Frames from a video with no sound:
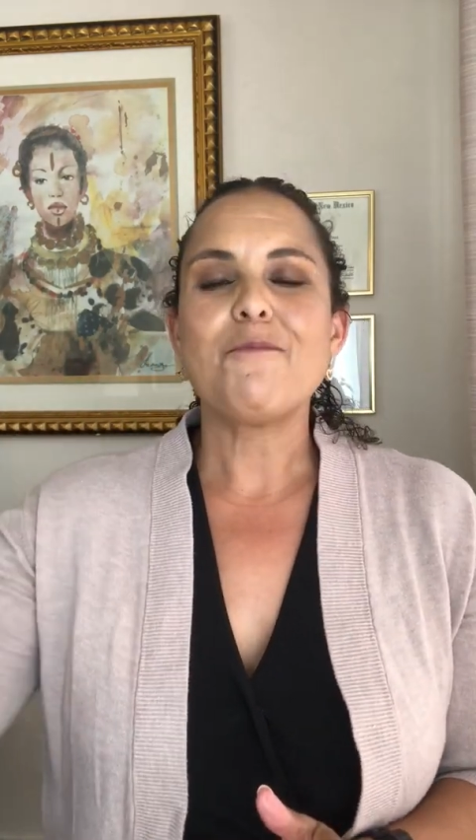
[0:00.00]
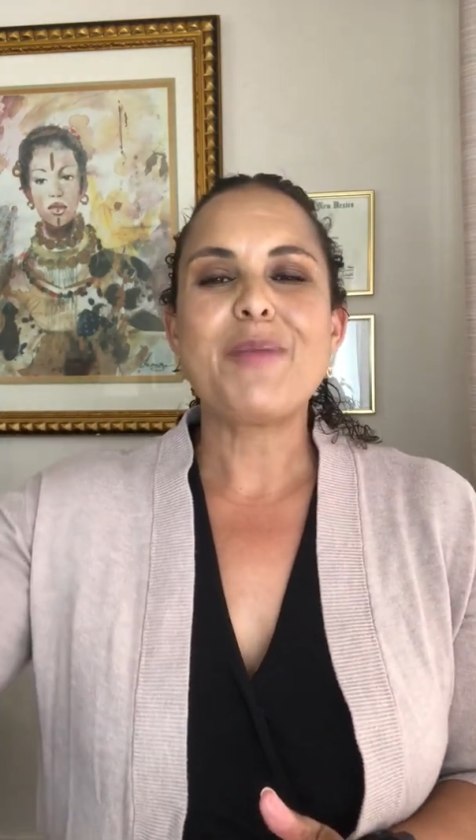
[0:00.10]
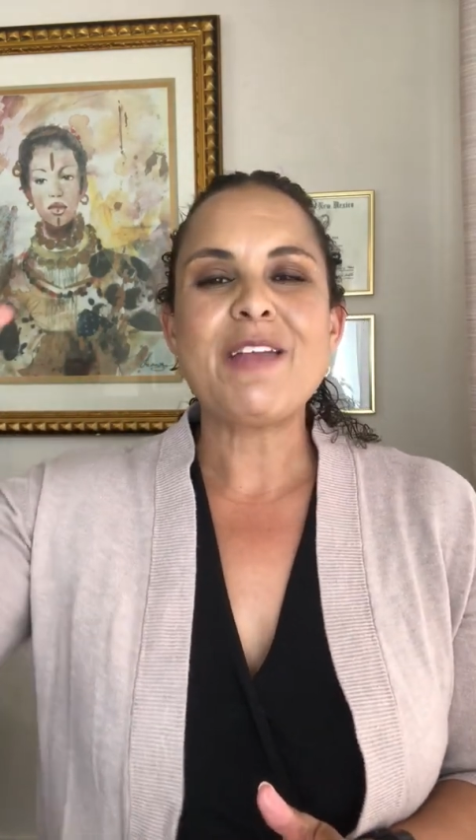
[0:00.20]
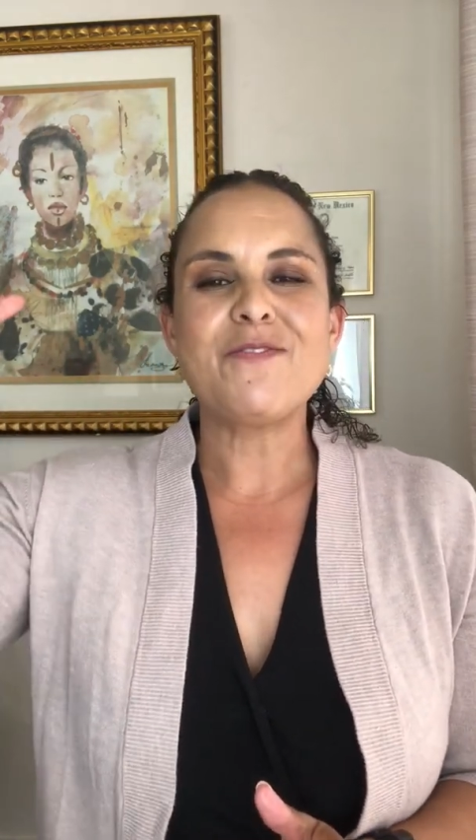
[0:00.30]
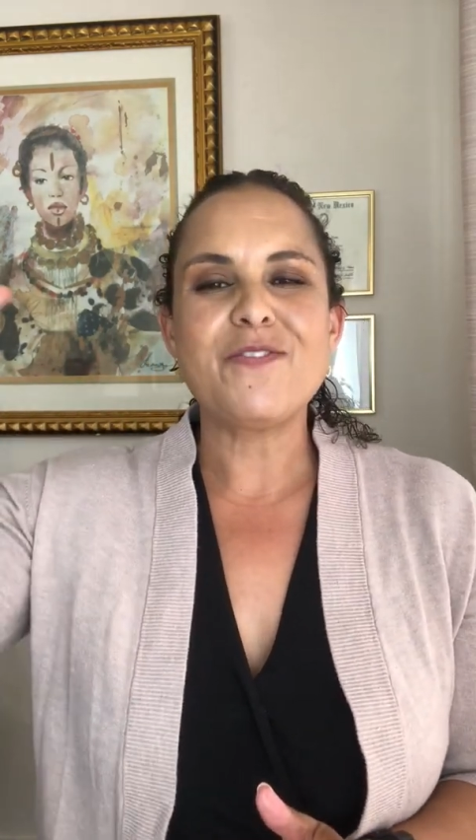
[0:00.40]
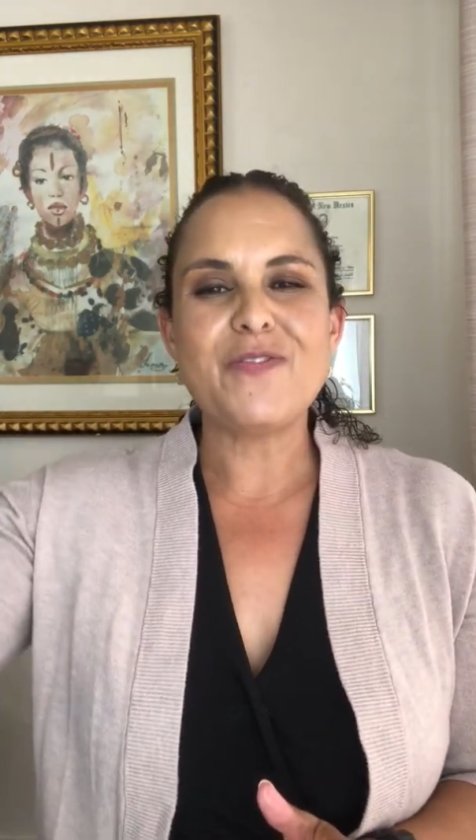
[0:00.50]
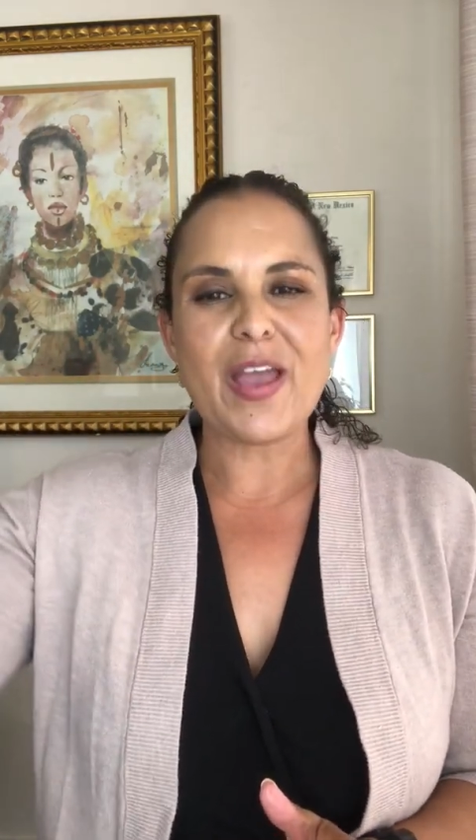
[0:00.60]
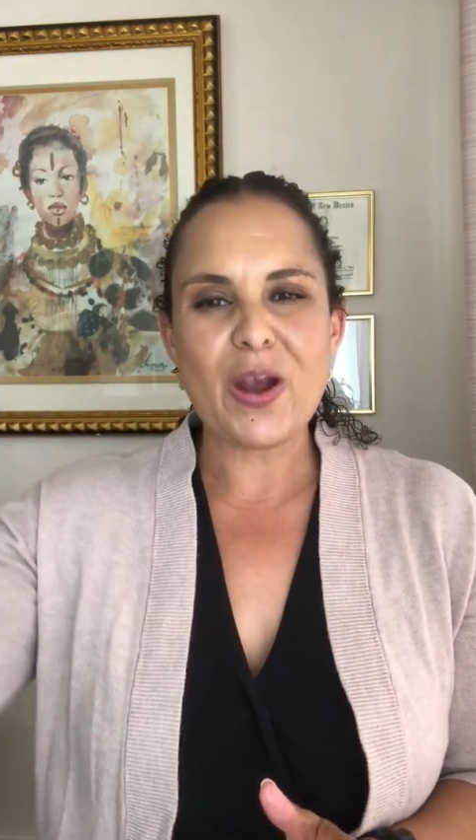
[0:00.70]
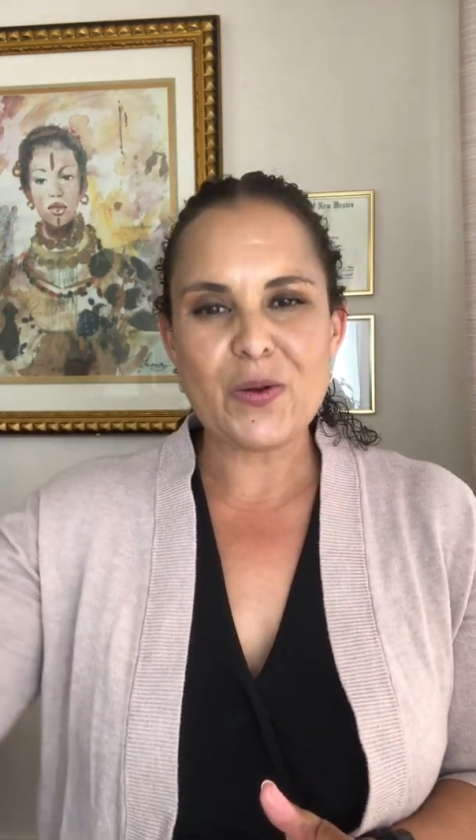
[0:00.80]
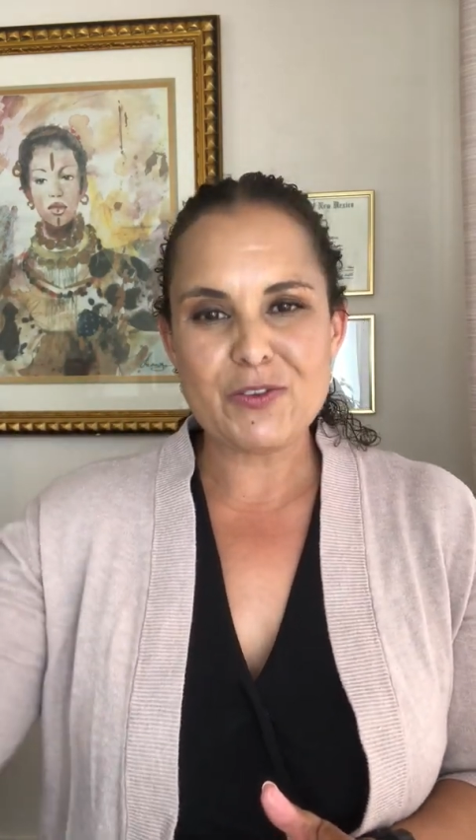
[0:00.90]
Being
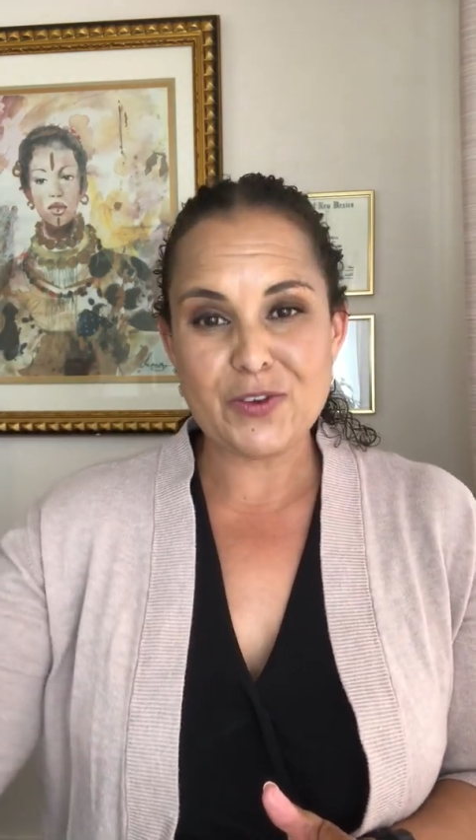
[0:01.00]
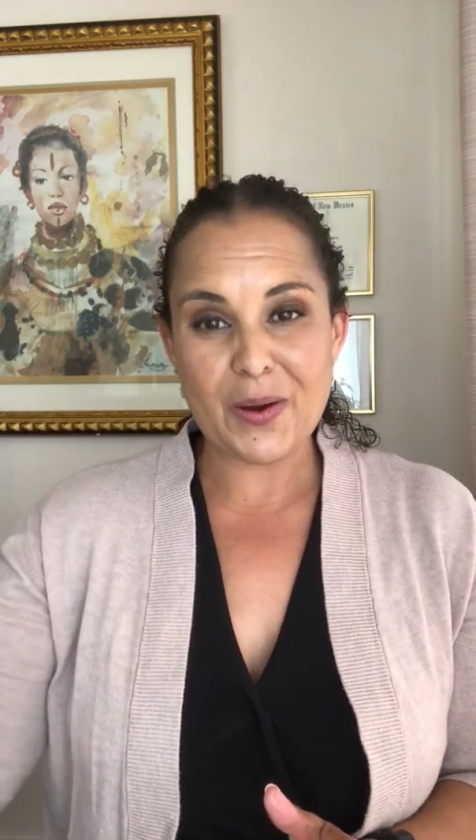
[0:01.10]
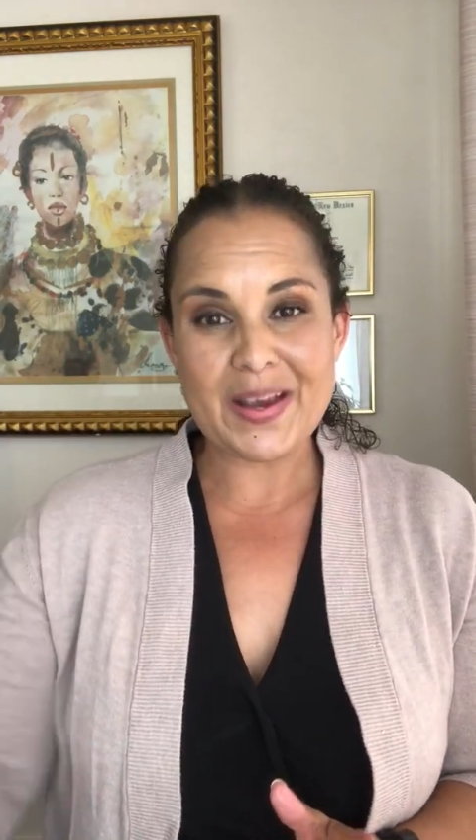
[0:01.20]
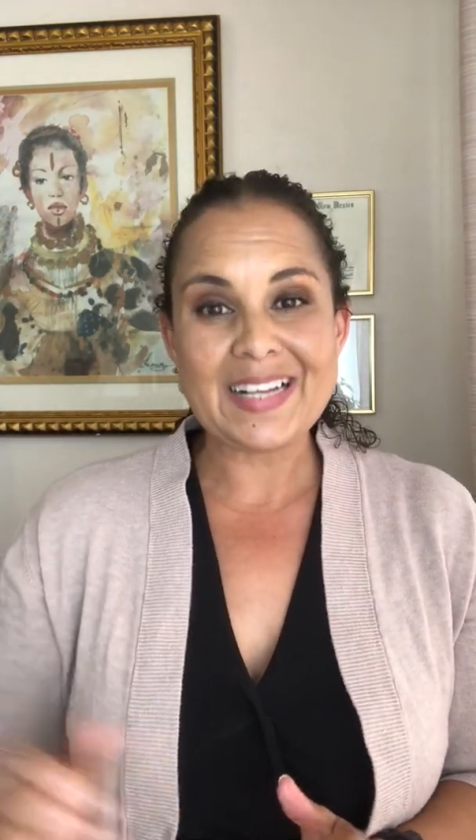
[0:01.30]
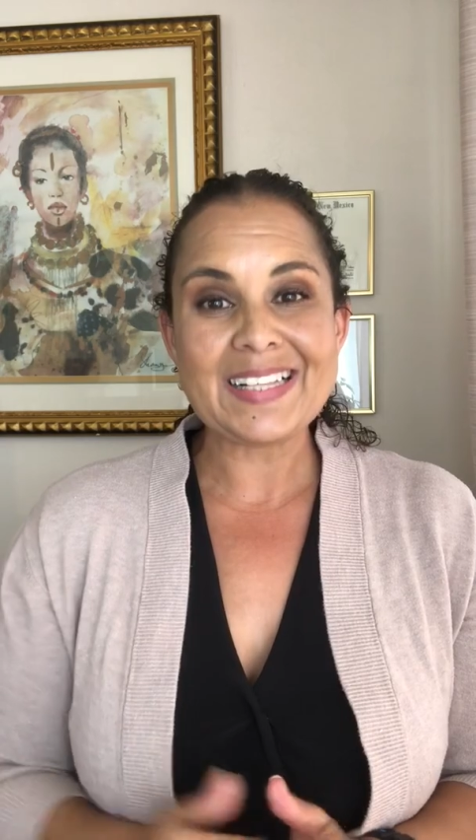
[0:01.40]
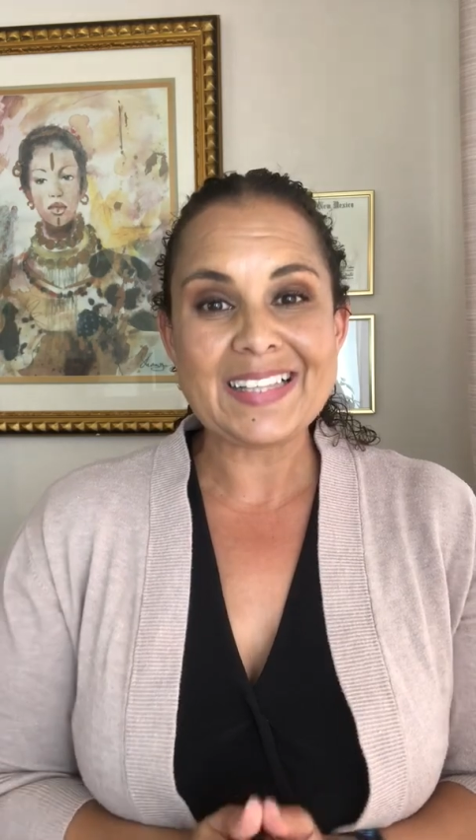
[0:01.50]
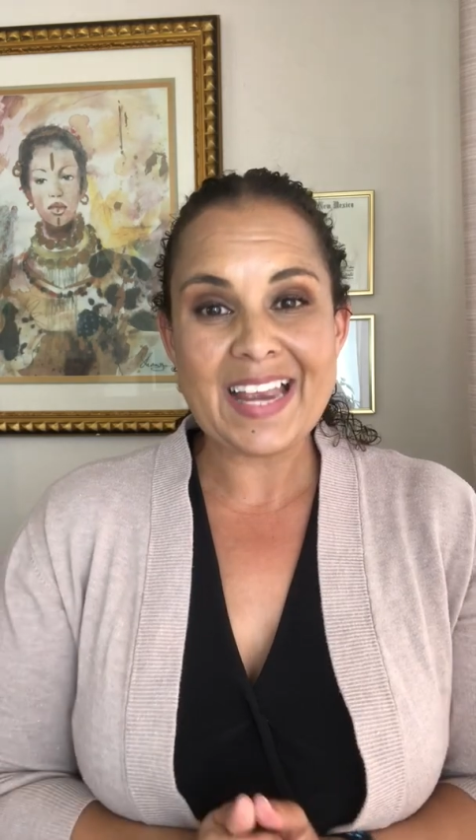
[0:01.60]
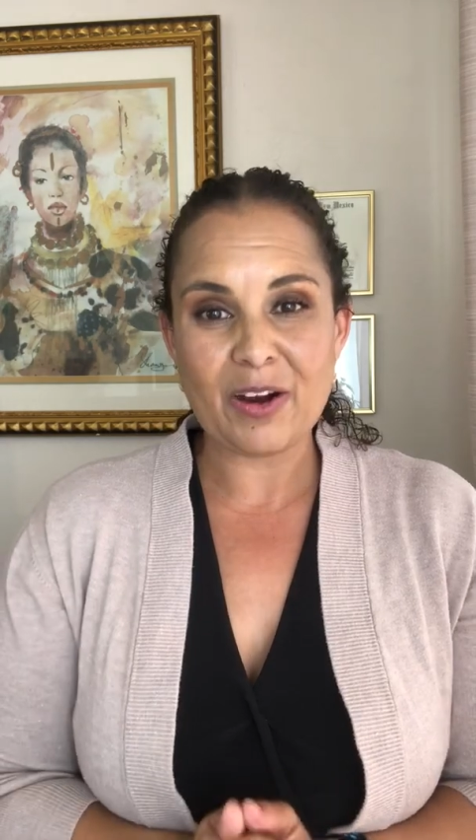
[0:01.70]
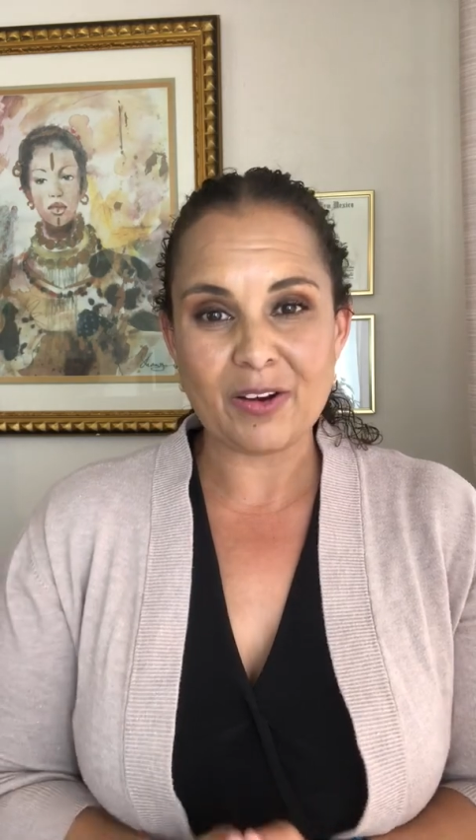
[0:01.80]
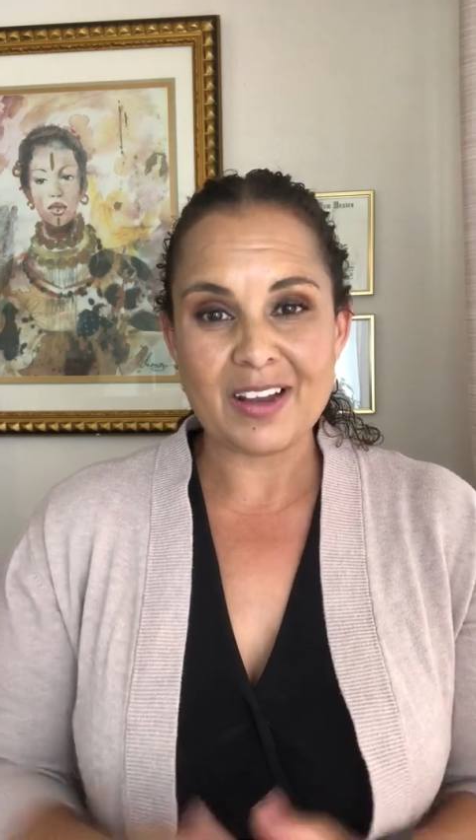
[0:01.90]
very, very
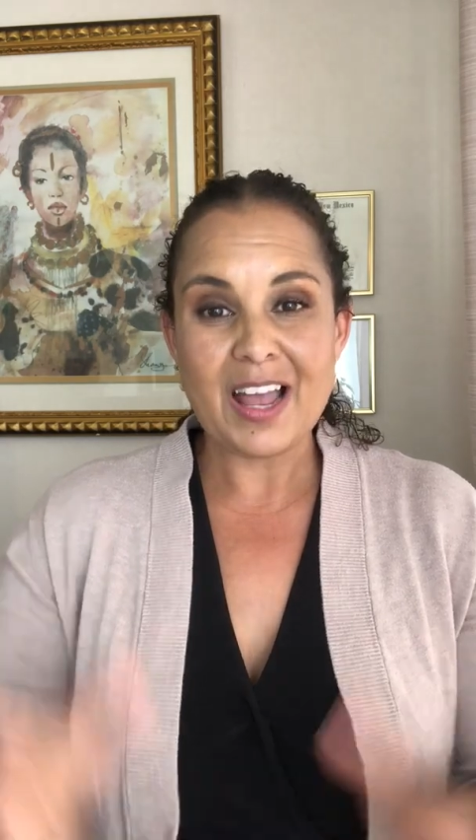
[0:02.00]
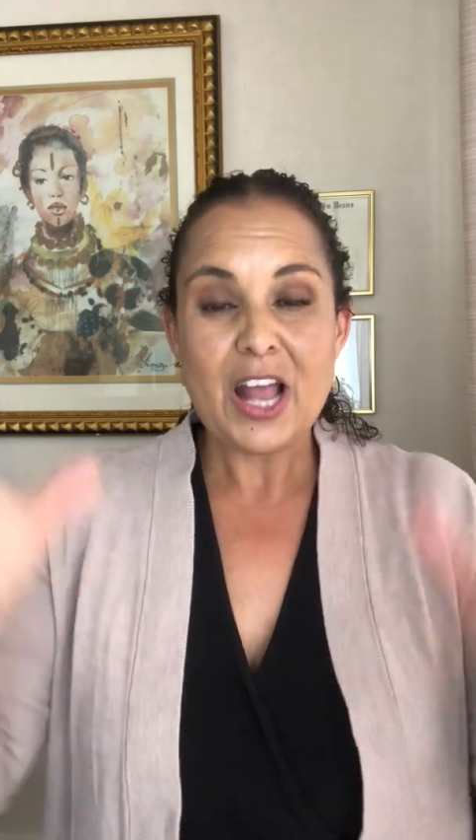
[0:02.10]
clear,